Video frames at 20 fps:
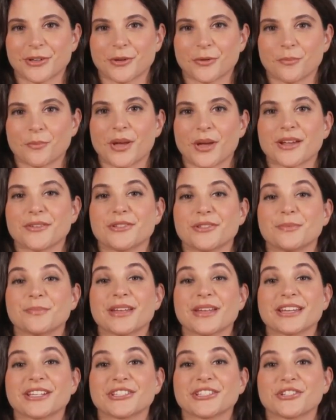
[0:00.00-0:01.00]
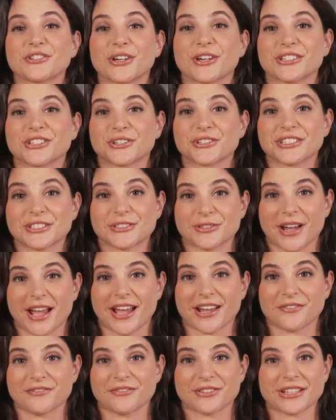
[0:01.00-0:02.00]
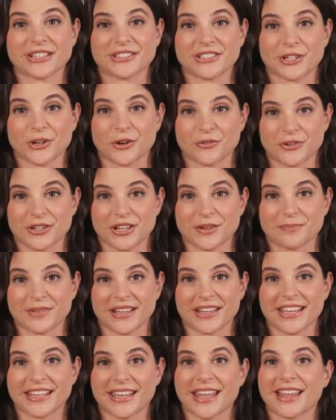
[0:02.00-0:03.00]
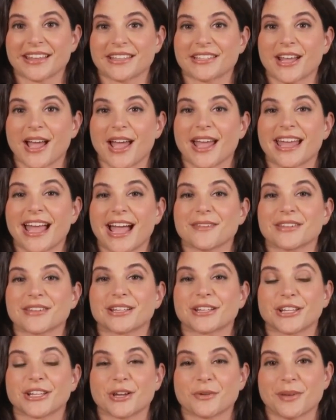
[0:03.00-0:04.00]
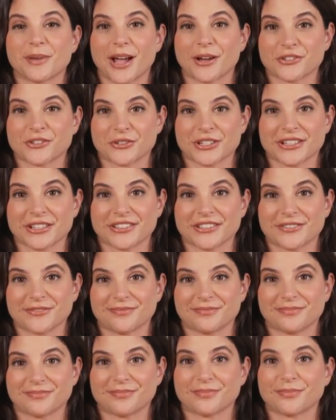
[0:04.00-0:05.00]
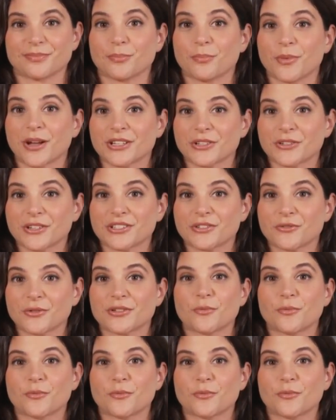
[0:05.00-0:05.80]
One of the biggest stressors in life is overcommitting and not having clear boundaries. Whether it's with